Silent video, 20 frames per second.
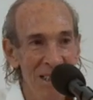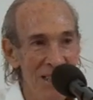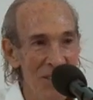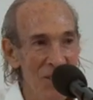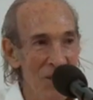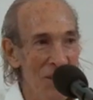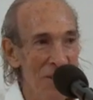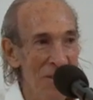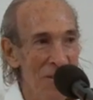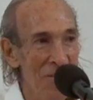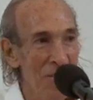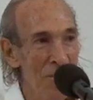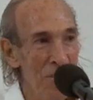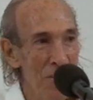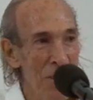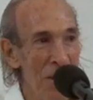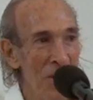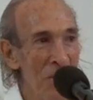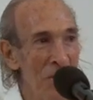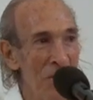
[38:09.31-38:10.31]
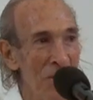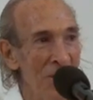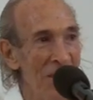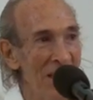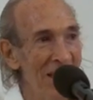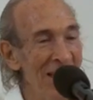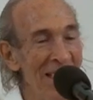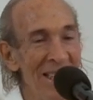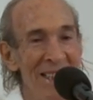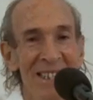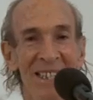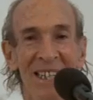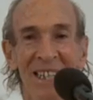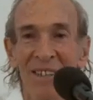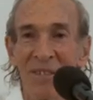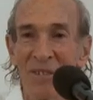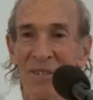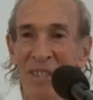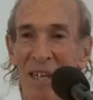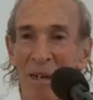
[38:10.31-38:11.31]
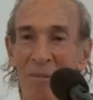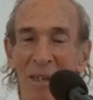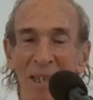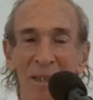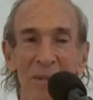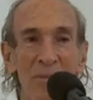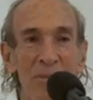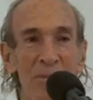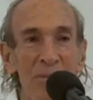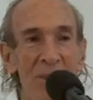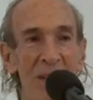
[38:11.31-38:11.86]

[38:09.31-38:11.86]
sort of pinch of the heat of summer.